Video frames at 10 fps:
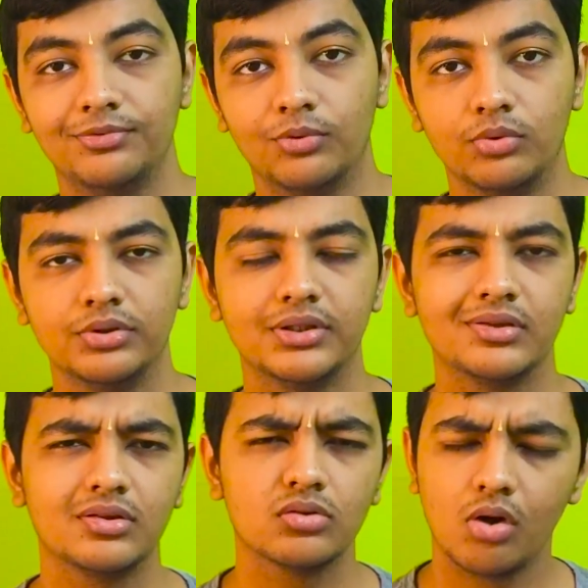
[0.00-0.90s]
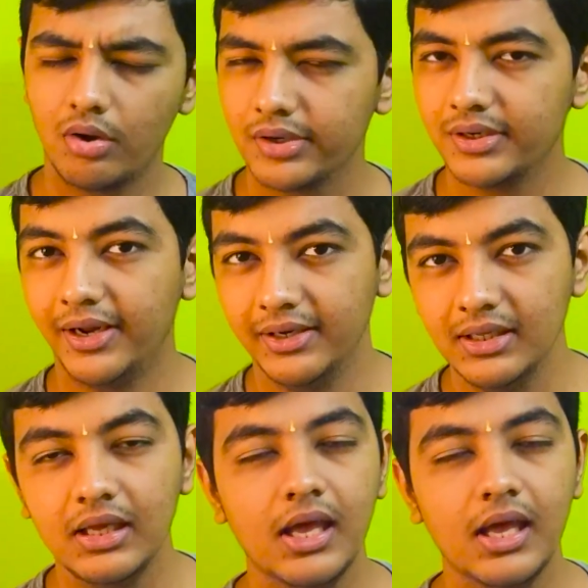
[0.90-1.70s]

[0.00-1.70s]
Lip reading: phone. This is the Honor 90,